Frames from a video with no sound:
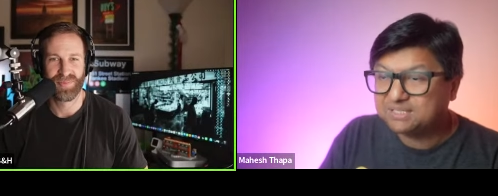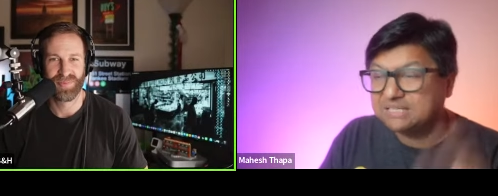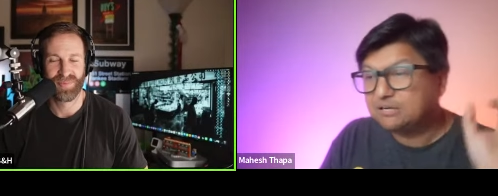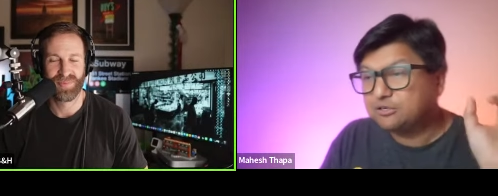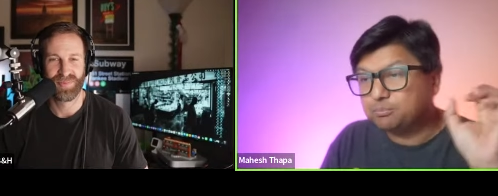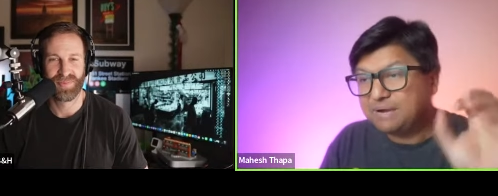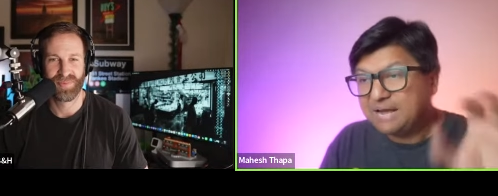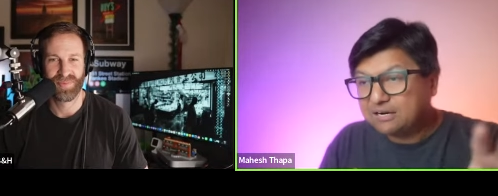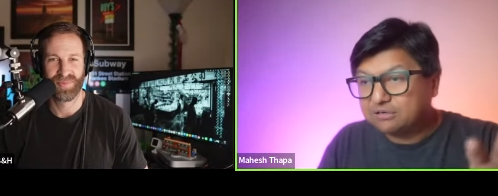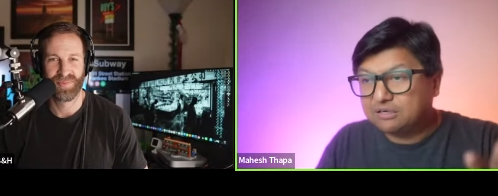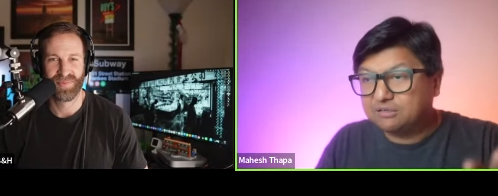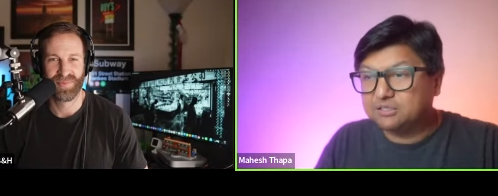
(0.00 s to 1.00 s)
Speaker 1: now your
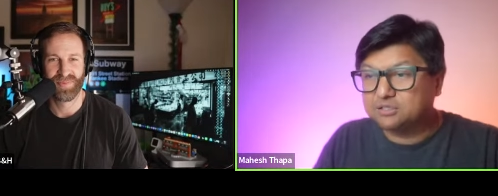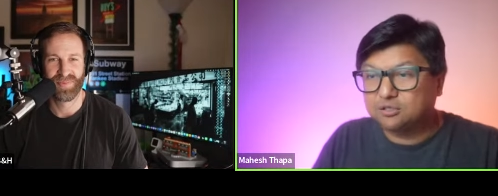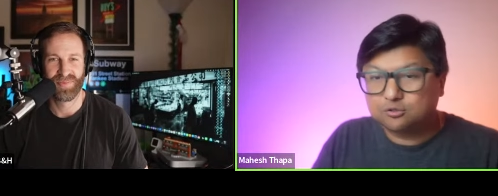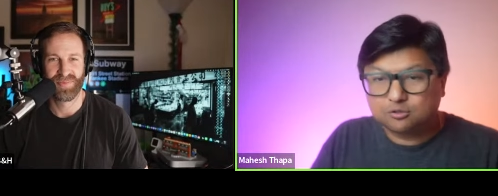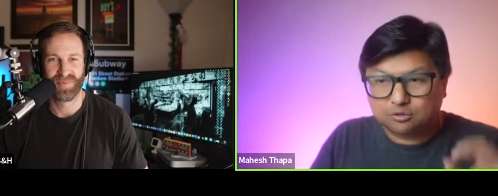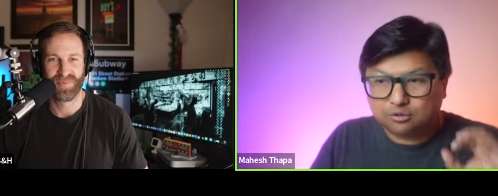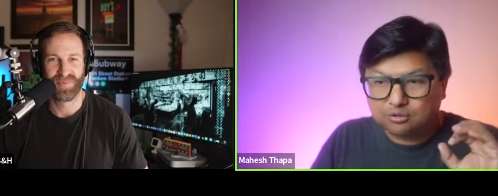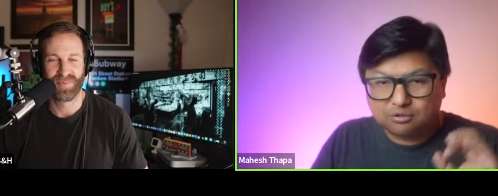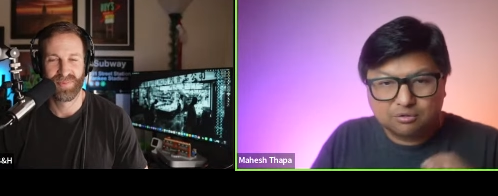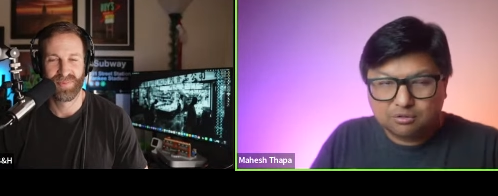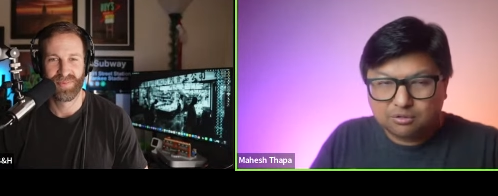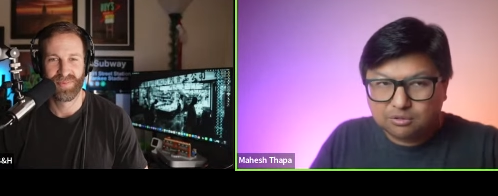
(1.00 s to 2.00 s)
background is also
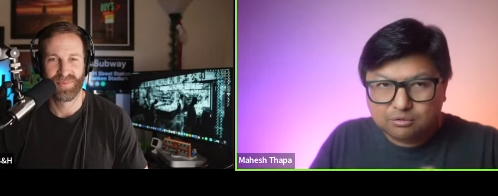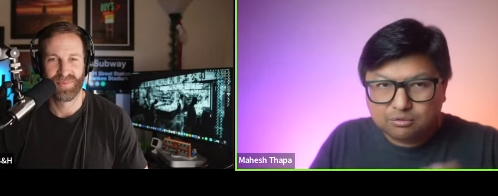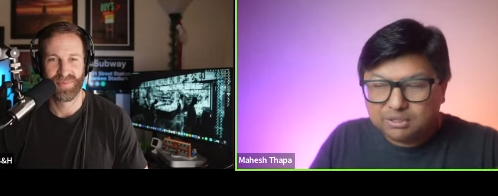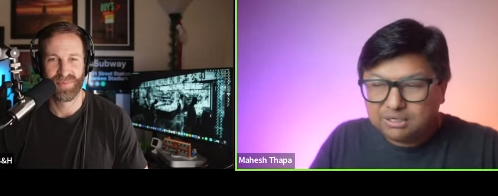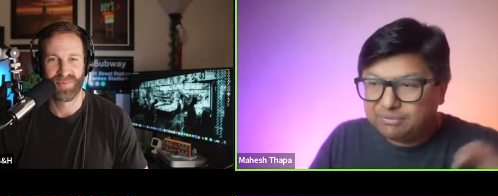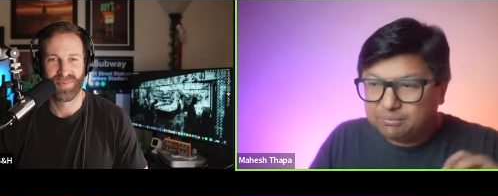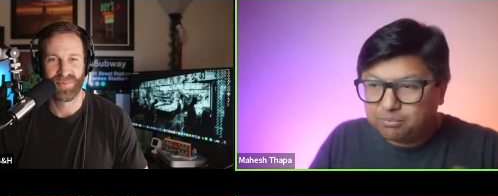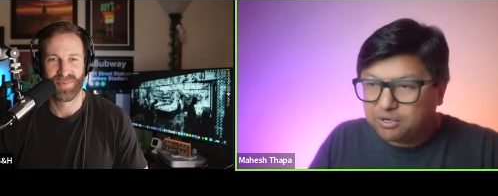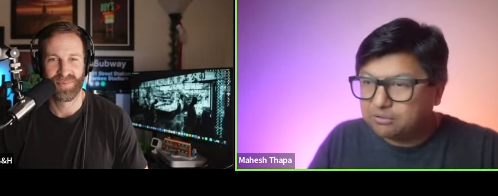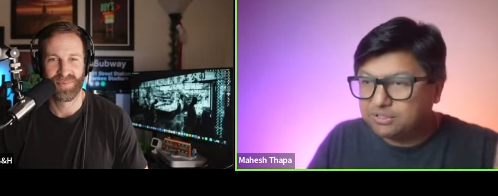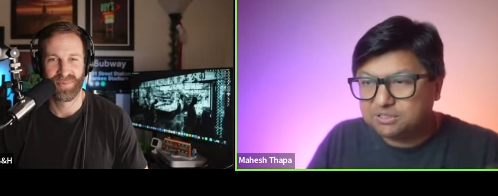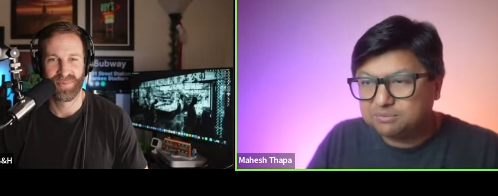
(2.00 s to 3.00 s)
creamy,
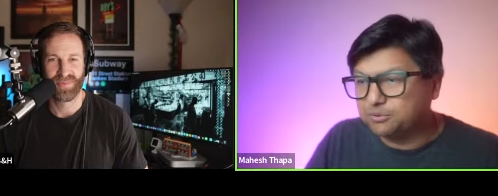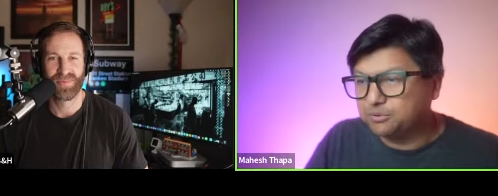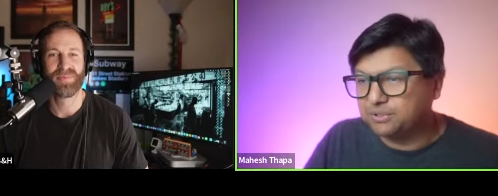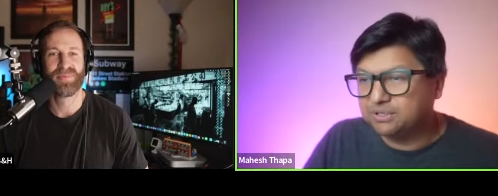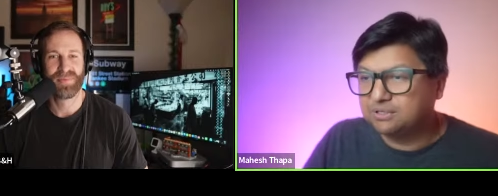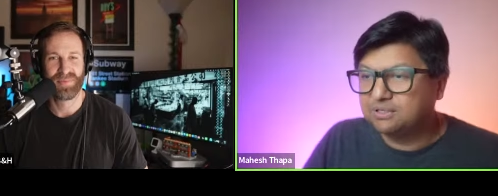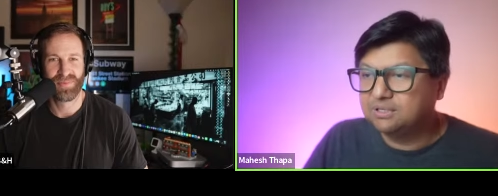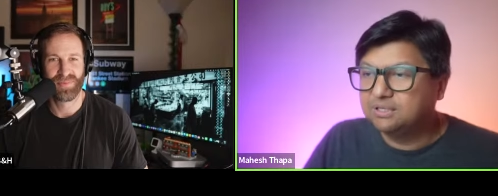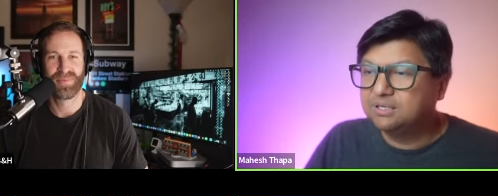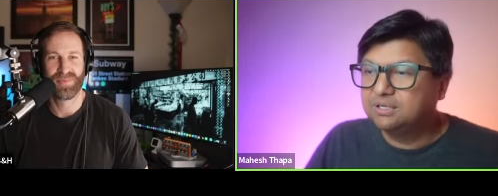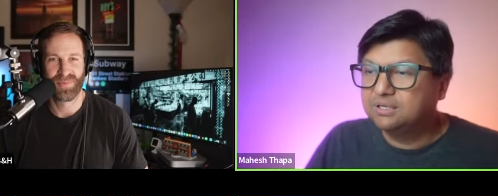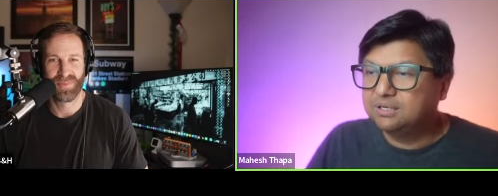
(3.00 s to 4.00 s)
buttery smooth,
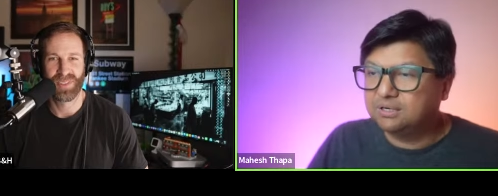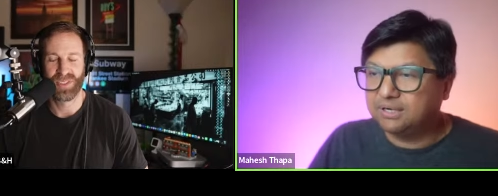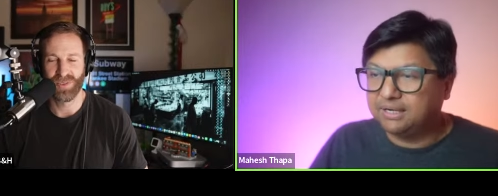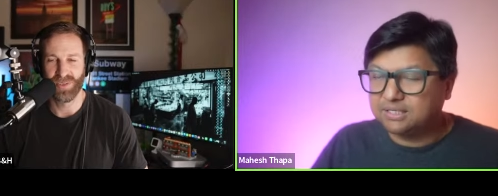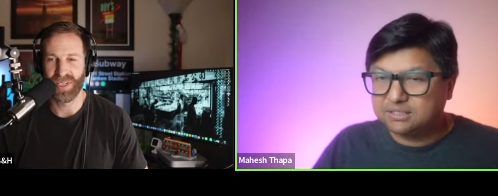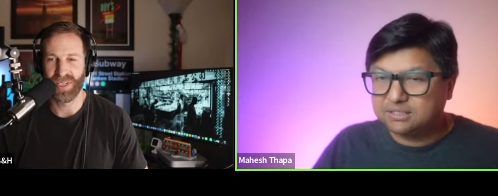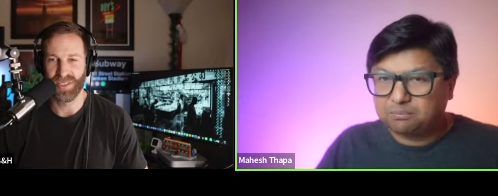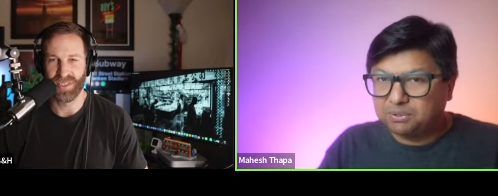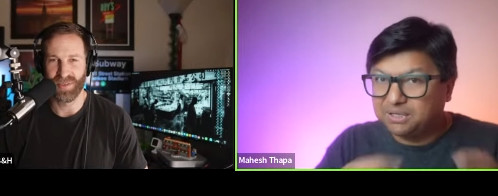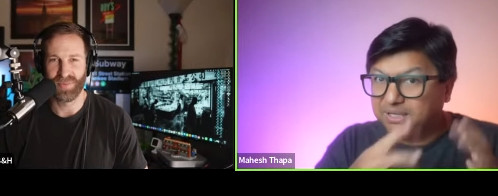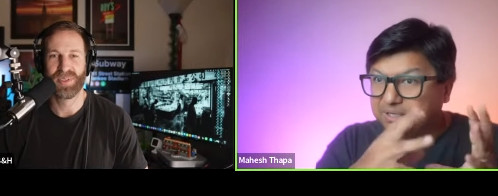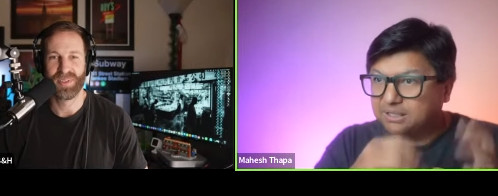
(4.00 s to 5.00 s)
uh, and it's great not
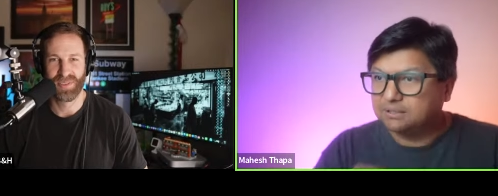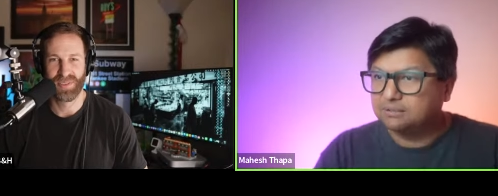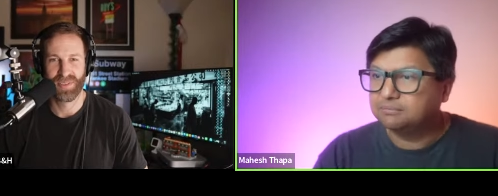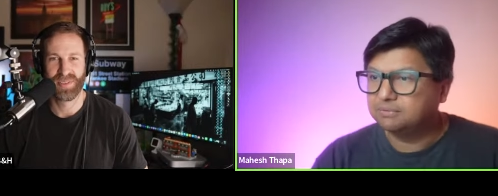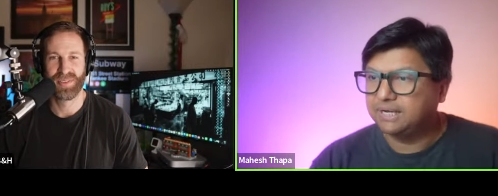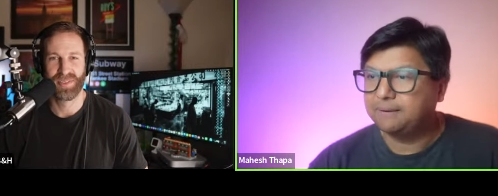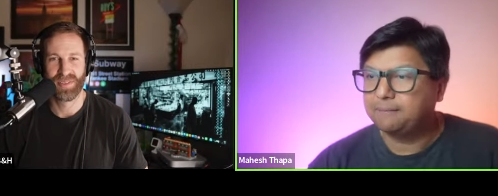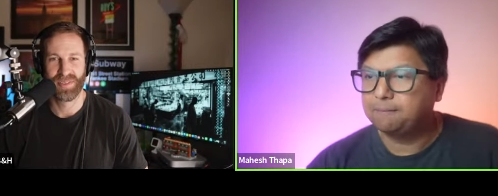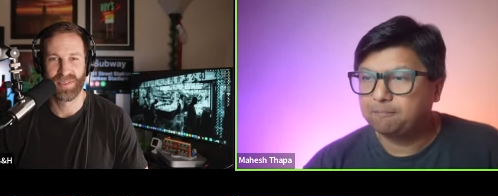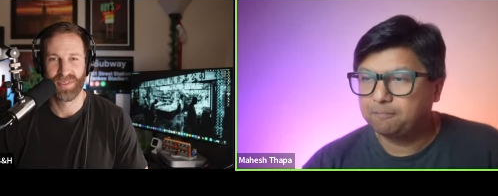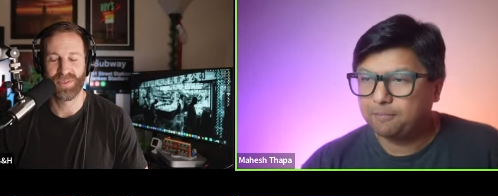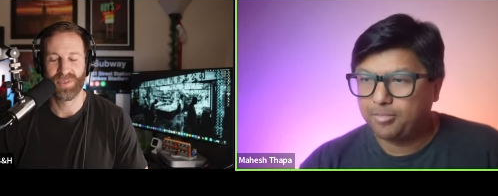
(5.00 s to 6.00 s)
polygonal. Yeah,
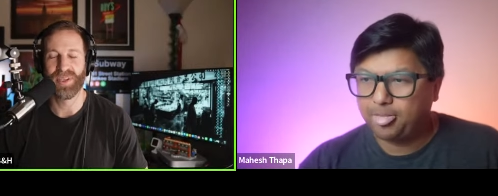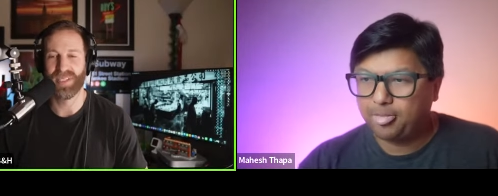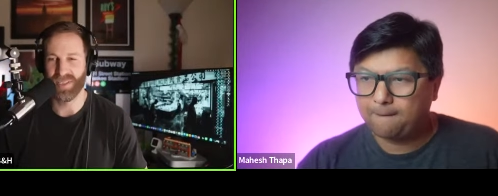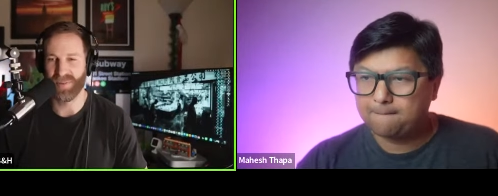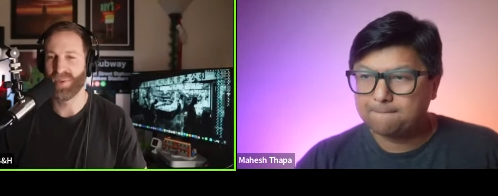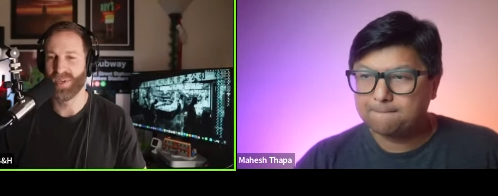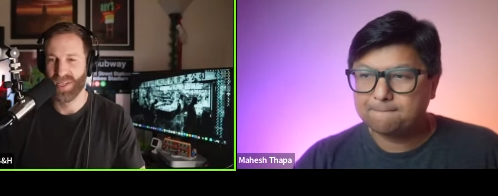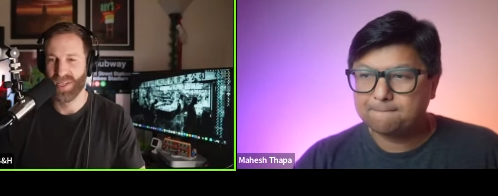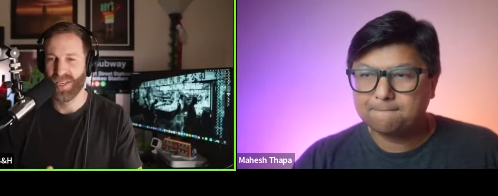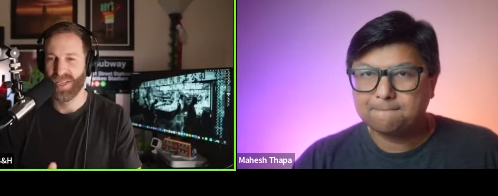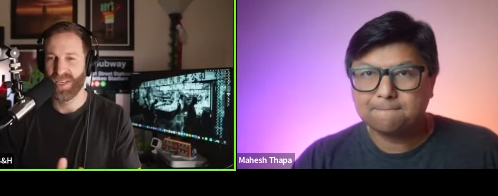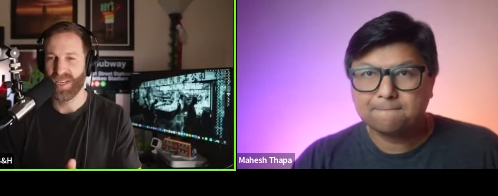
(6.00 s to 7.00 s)
Speaker 2: great tip.
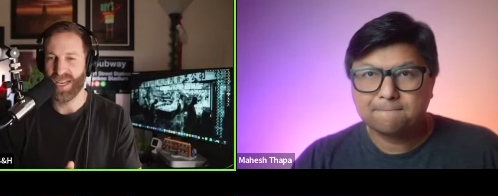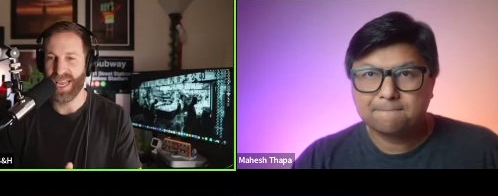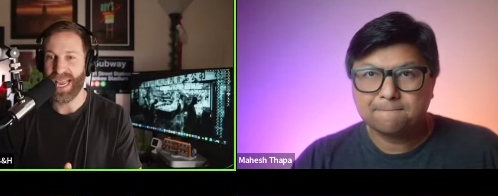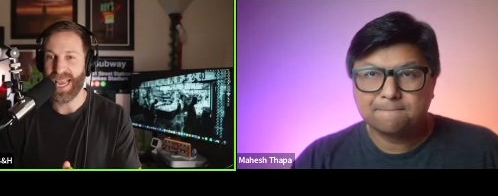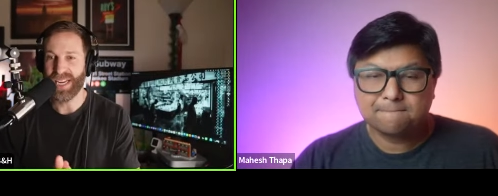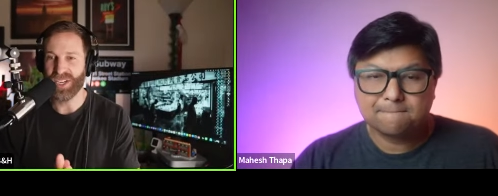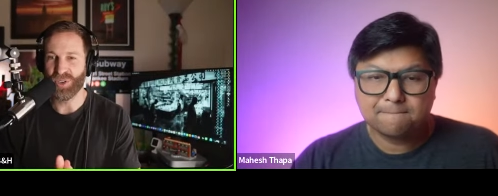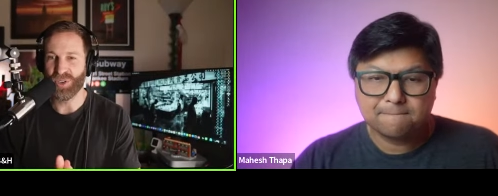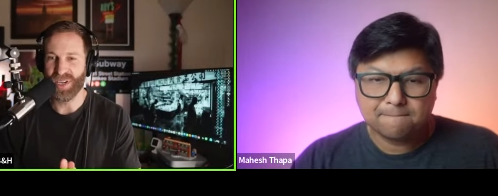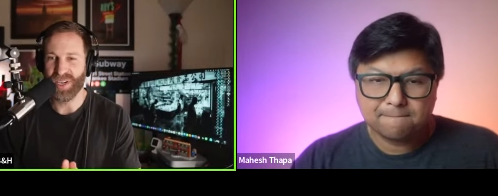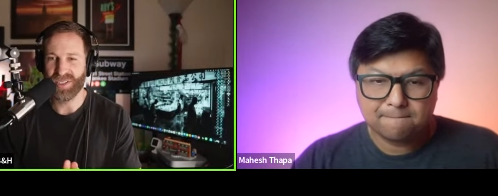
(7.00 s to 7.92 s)
Uh, Andy joining